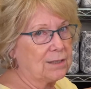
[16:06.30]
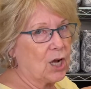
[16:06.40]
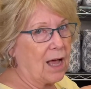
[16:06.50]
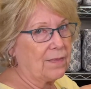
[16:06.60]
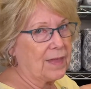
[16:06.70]

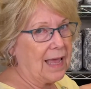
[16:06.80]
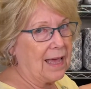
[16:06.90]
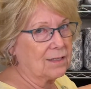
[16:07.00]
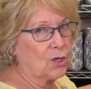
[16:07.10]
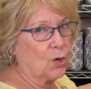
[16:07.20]
not the
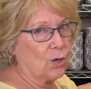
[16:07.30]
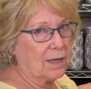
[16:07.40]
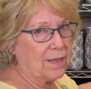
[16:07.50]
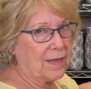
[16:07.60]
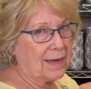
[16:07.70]

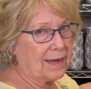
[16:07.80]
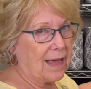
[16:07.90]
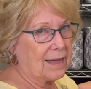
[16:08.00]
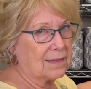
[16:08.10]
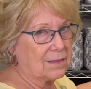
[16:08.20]
Angora that
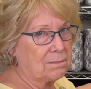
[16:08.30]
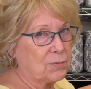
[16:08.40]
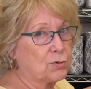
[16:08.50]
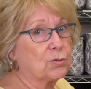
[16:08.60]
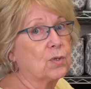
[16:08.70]

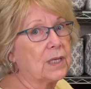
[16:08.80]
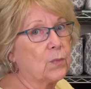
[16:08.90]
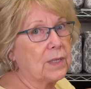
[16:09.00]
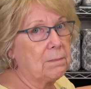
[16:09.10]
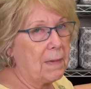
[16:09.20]
truly
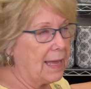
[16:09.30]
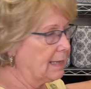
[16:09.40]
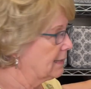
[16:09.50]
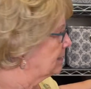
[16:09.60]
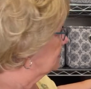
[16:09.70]
would
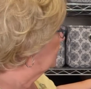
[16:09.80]
make it